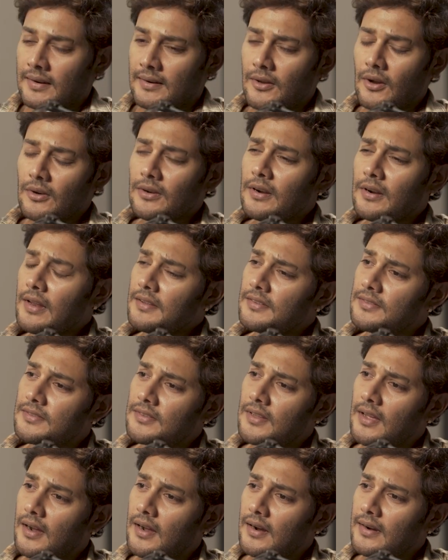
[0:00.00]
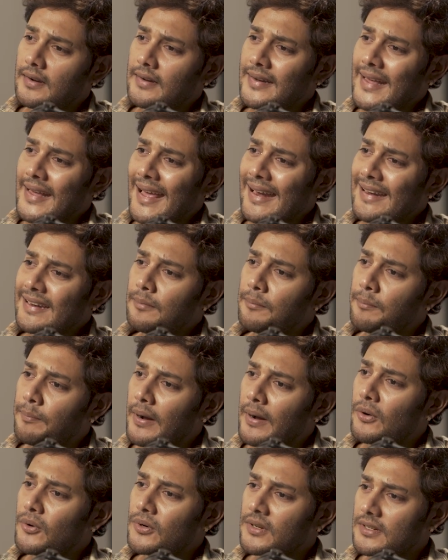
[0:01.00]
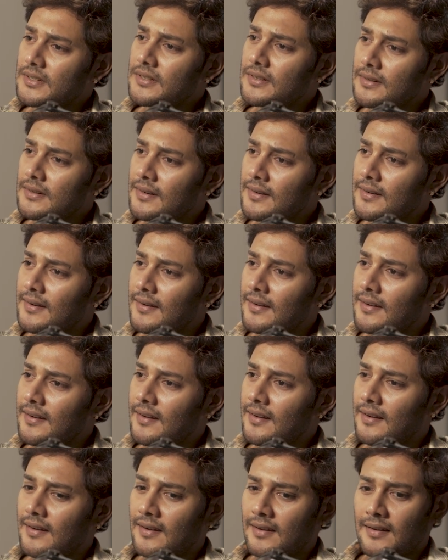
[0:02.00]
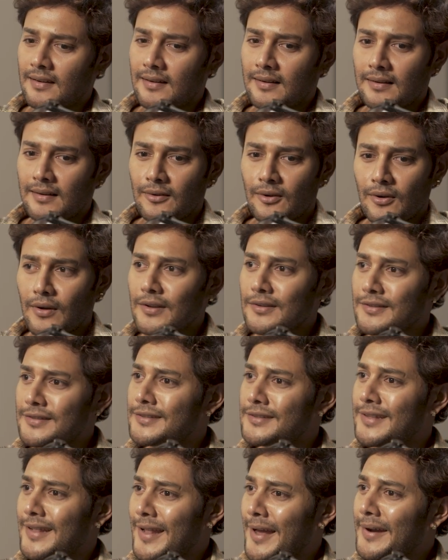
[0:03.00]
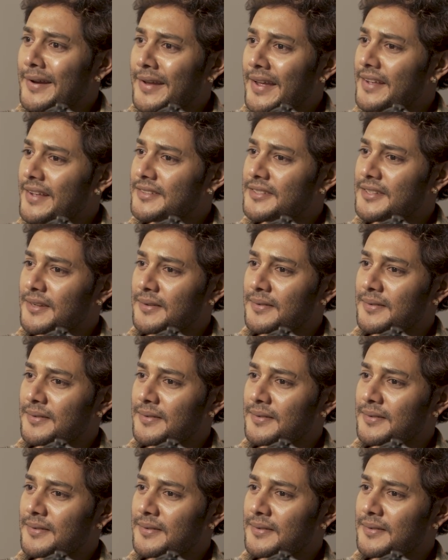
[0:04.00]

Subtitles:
Doctor, does talcum powder cause lung cancer?